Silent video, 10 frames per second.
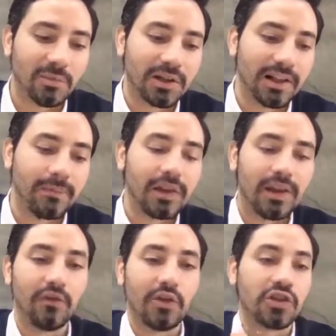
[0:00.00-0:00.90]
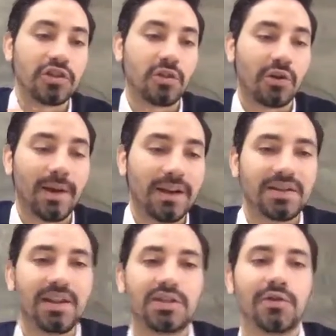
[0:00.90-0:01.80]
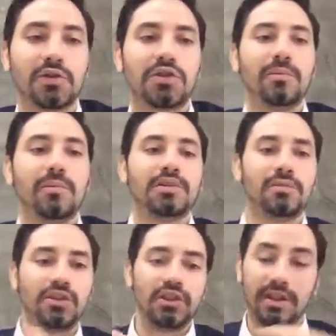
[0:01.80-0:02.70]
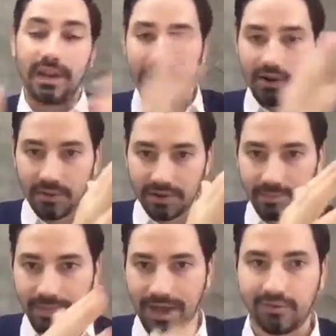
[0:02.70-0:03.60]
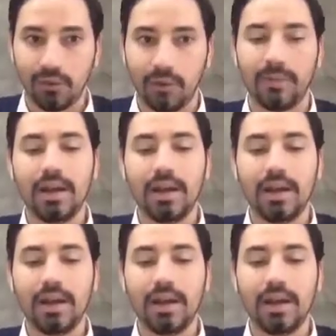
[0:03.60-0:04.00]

But like if we just talk about Salesforce Commerce, which is the e-commerce platform,